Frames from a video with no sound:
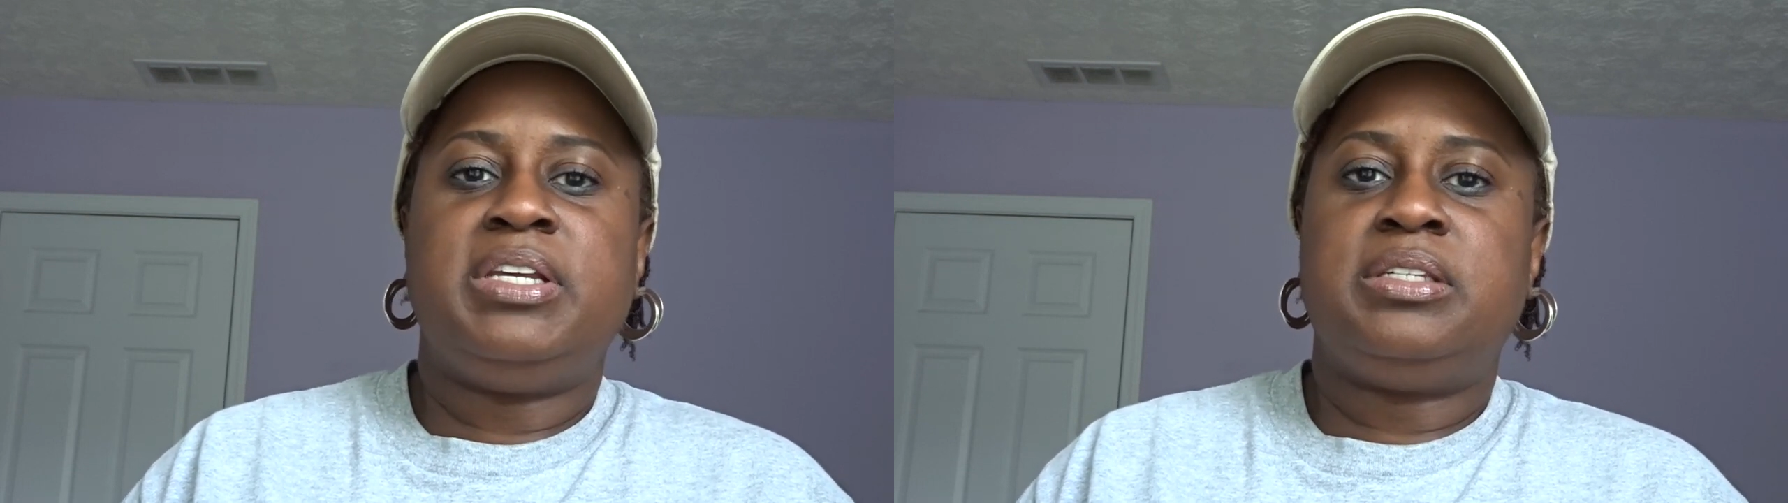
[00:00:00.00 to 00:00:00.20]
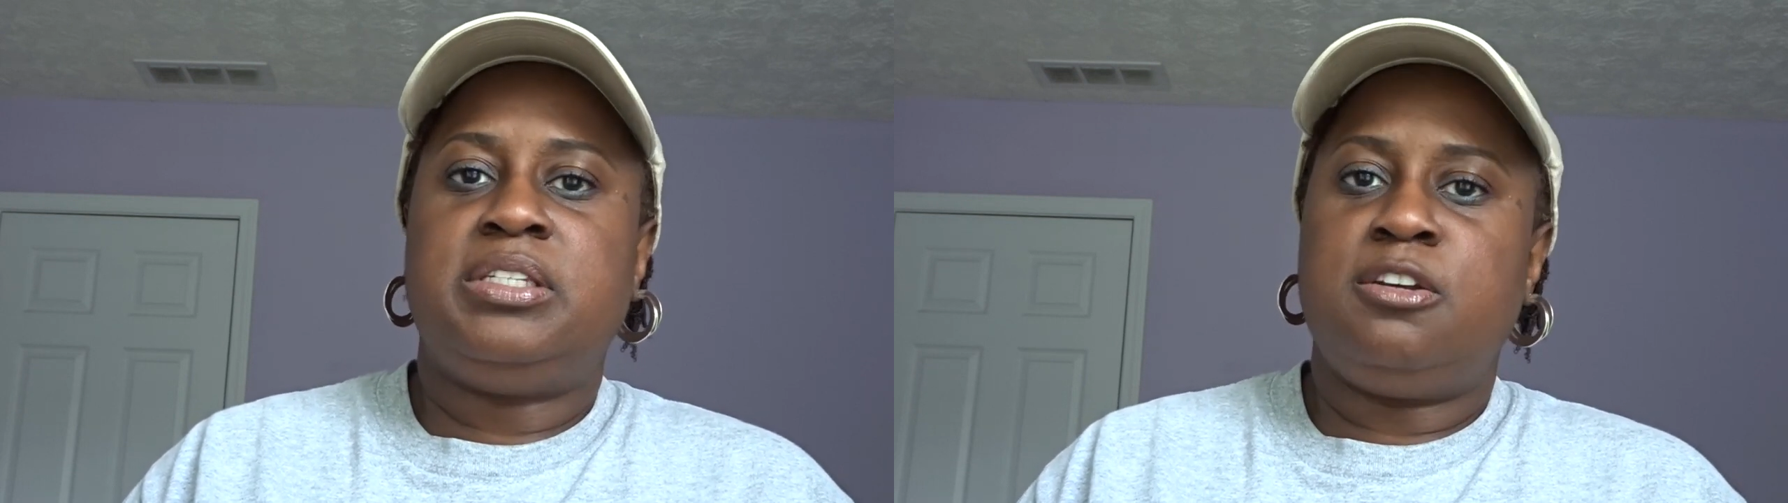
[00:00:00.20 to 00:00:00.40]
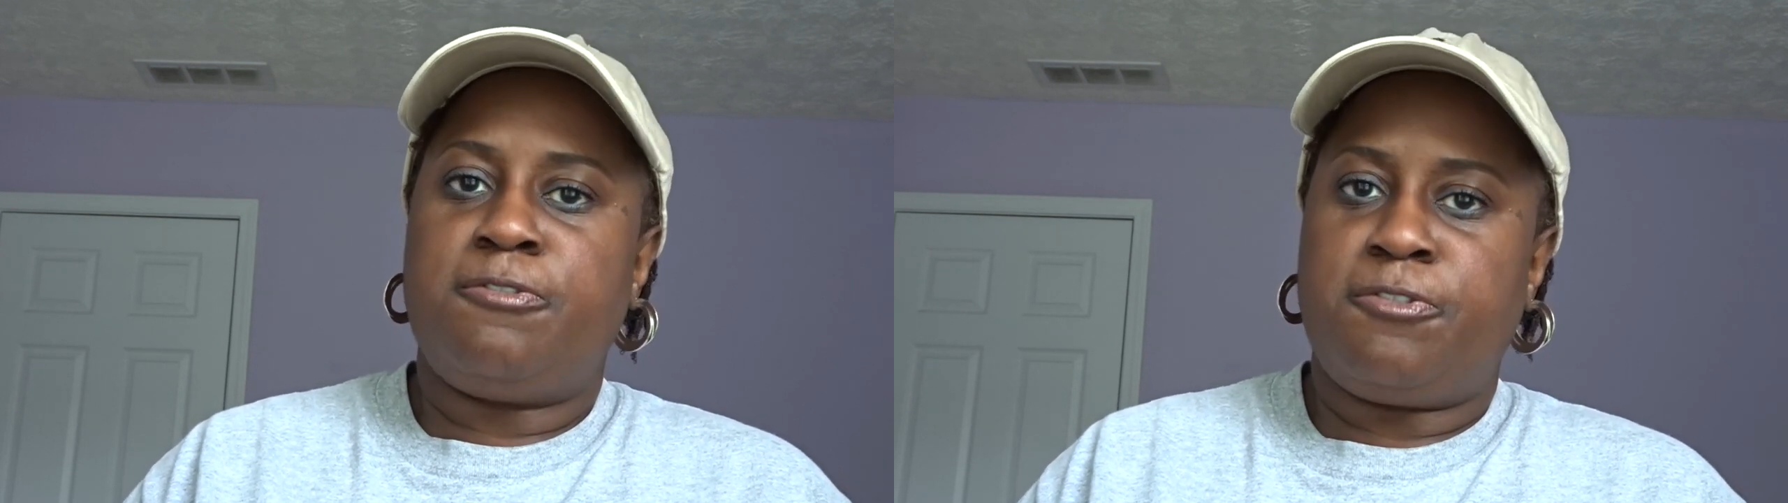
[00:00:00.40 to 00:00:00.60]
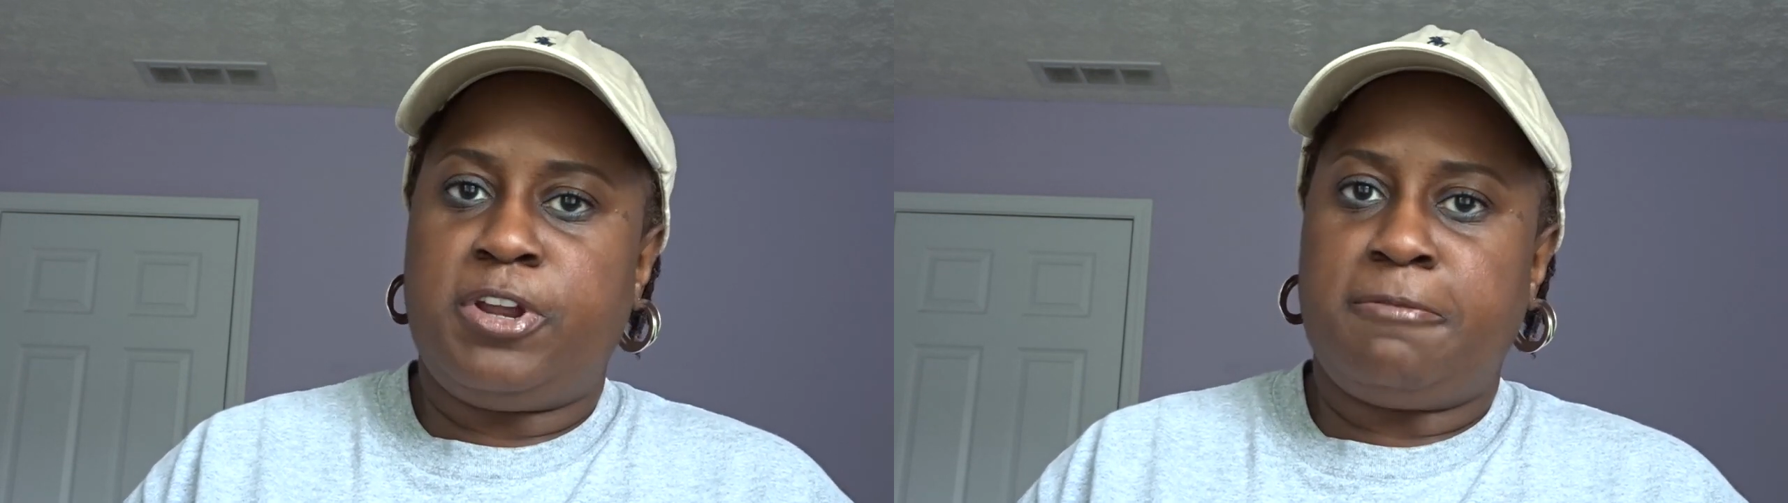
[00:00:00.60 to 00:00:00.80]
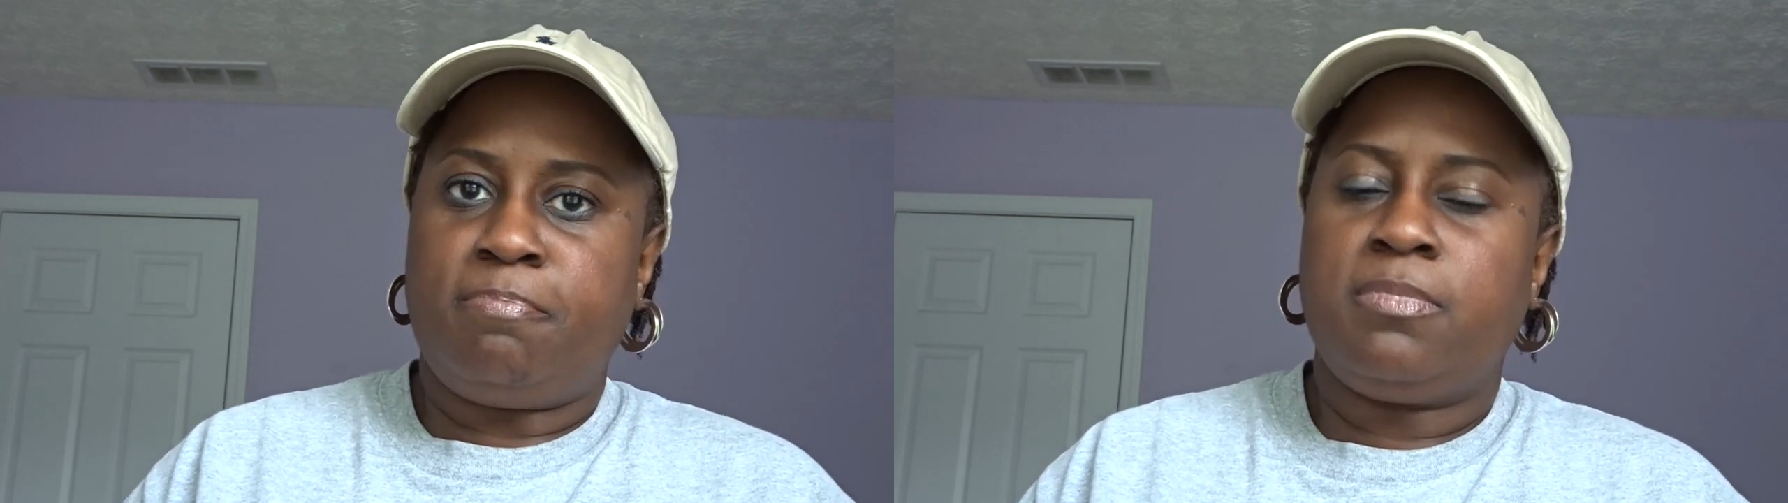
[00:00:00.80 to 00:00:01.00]
is
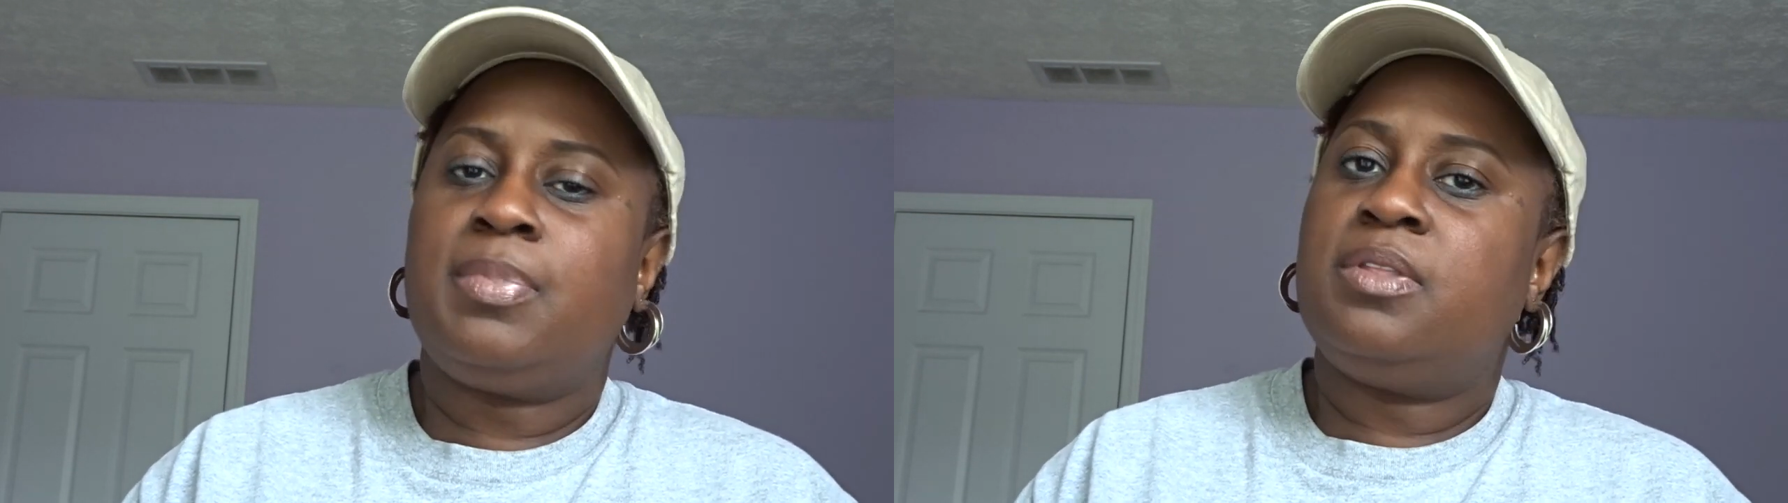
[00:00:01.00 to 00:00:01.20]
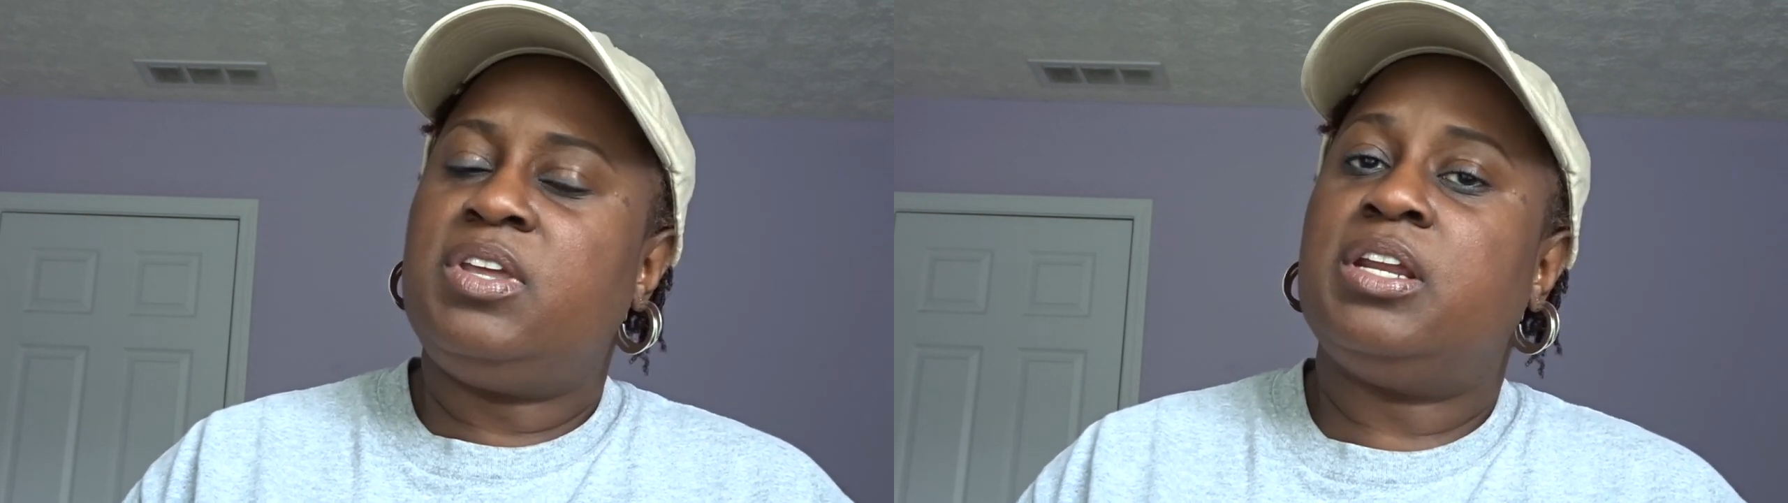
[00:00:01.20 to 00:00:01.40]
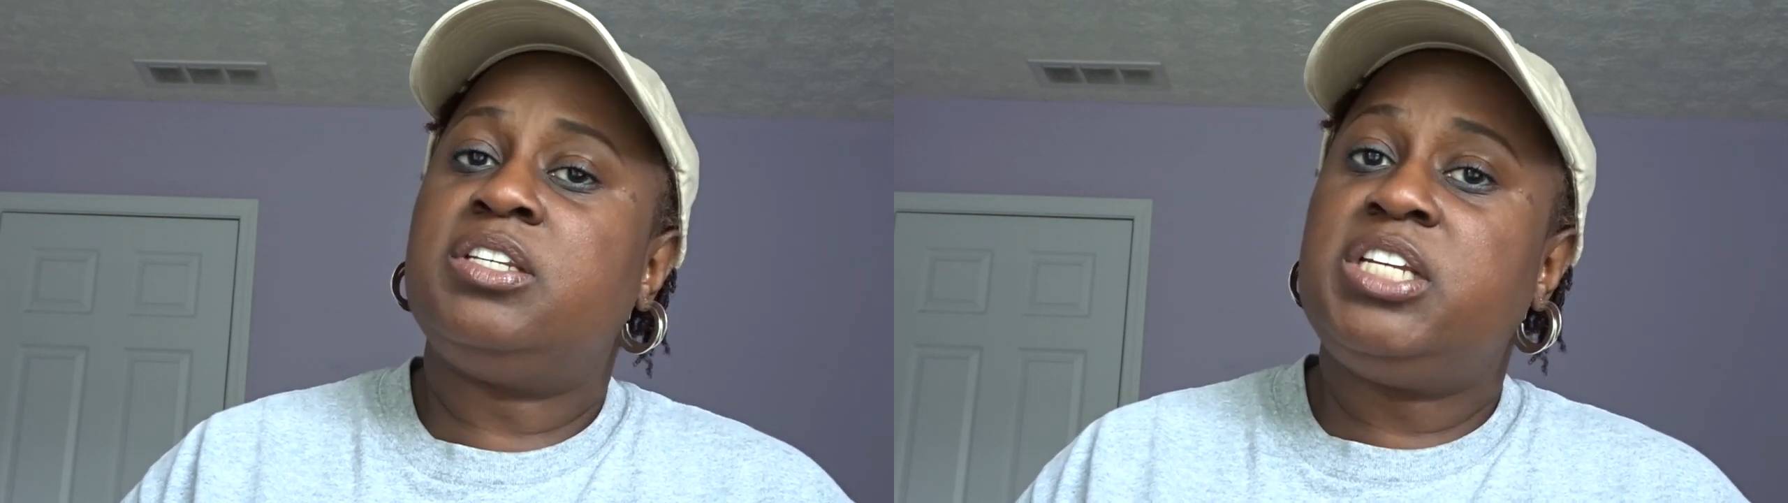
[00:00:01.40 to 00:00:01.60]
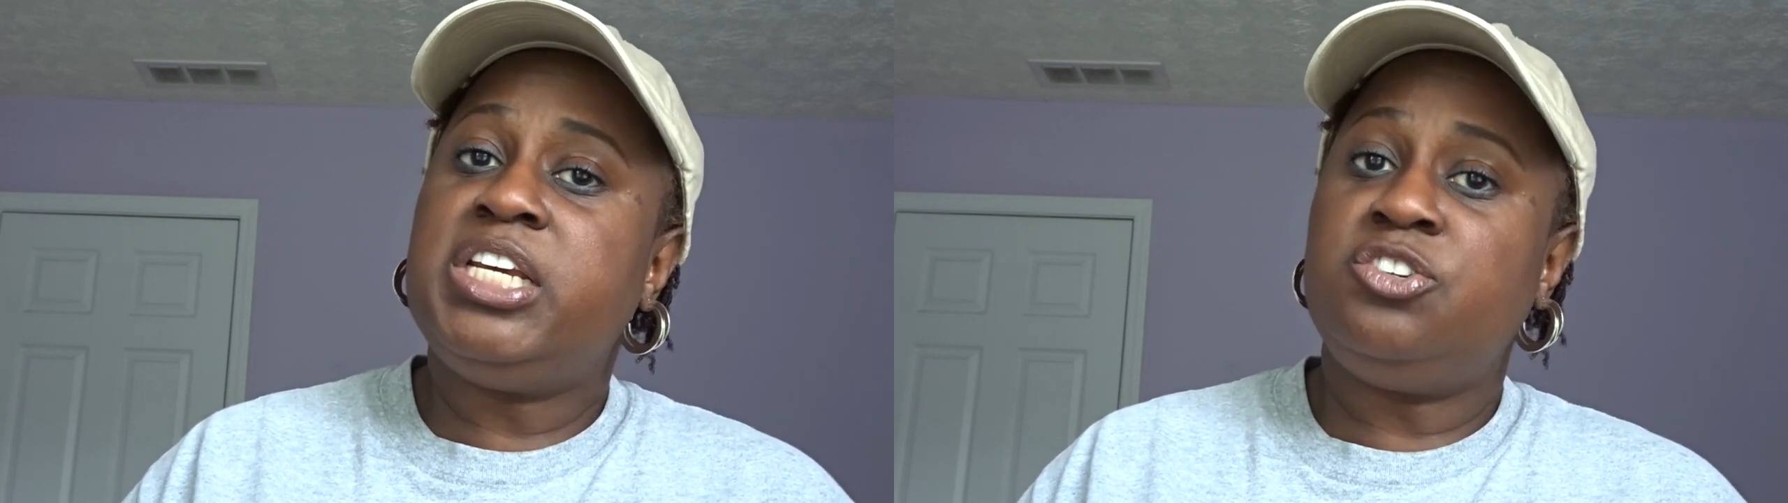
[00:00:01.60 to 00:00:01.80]
different than a